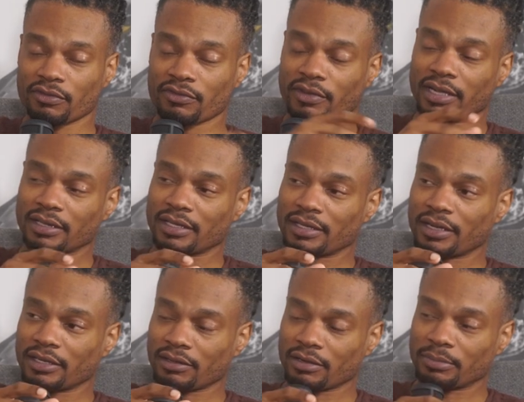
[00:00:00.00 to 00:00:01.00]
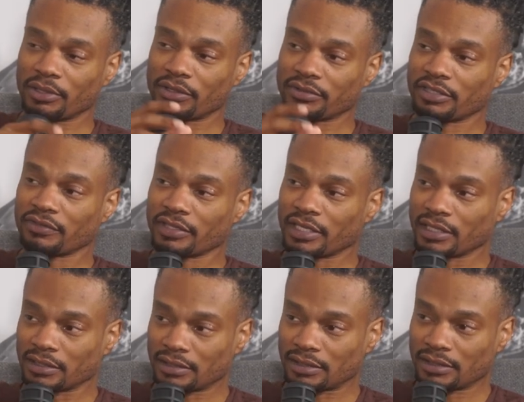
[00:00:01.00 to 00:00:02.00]
of the fact that I talked about how Stephen
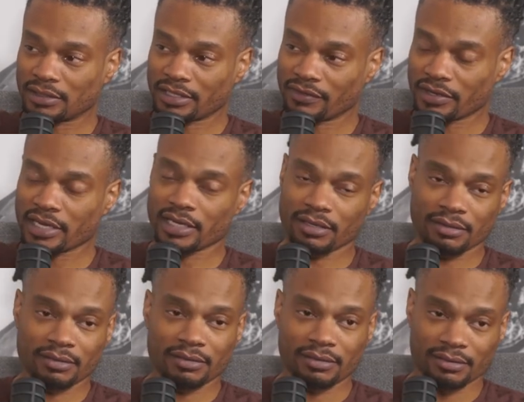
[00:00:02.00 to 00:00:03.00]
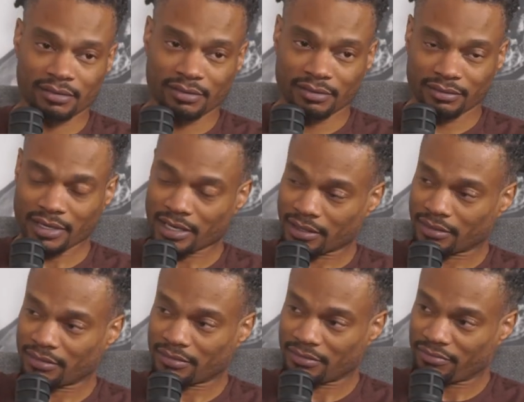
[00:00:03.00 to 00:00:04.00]
A. Stephen A. like
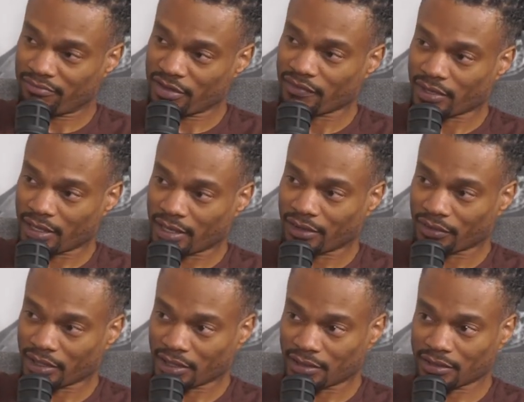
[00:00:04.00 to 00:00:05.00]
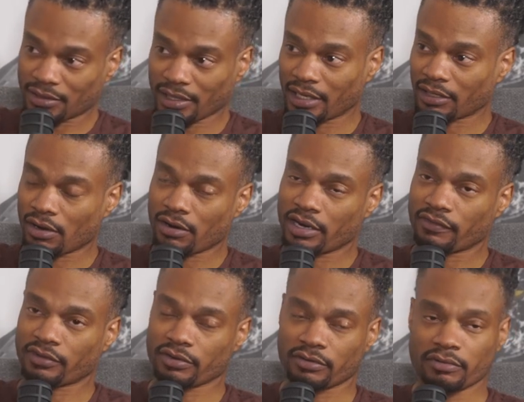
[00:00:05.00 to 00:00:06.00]
pivoted how he's kind of gone
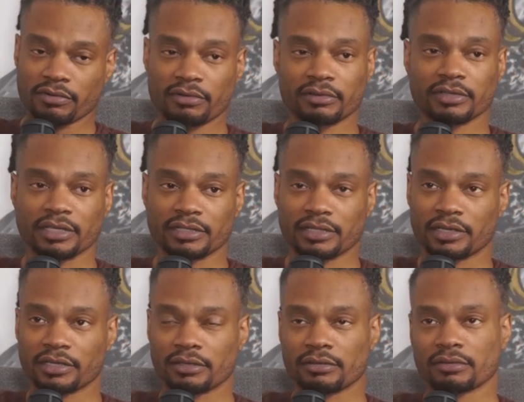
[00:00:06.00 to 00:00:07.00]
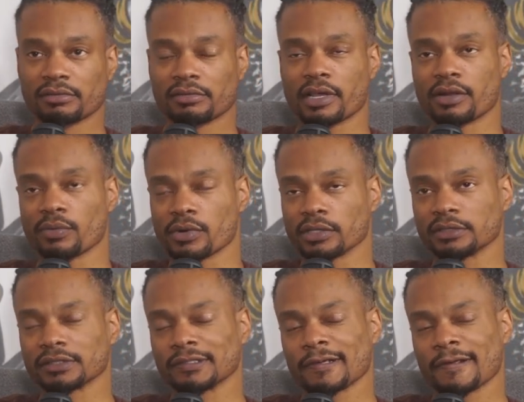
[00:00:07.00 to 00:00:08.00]
after things that he that he wants.